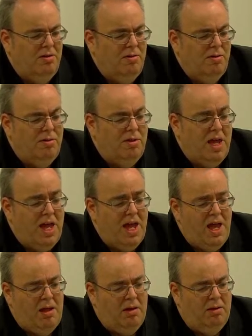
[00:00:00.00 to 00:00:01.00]

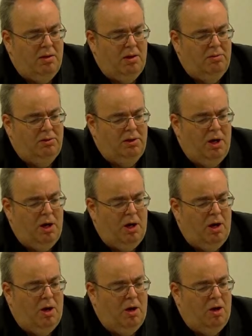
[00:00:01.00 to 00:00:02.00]
Their
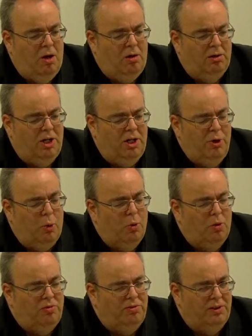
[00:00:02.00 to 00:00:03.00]
are an
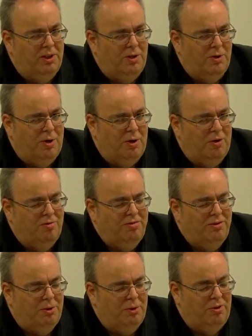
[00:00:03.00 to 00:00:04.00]
awful lot of,
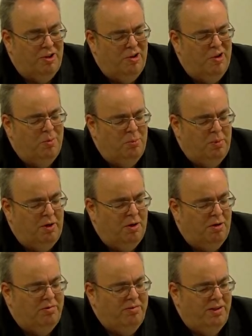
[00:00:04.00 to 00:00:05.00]
or a number
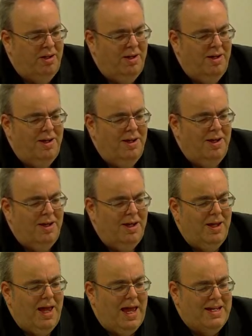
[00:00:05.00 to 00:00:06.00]
of,
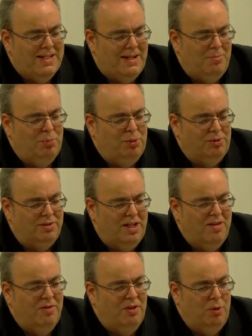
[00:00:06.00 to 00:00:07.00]
examples
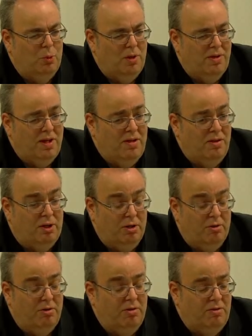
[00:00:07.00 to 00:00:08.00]
given within the
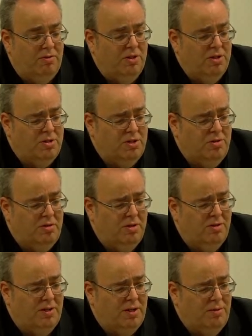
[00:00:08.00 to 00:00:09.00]
current version
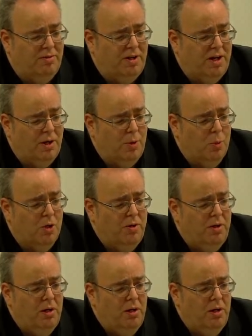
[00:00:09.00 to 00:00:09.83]
of 0301,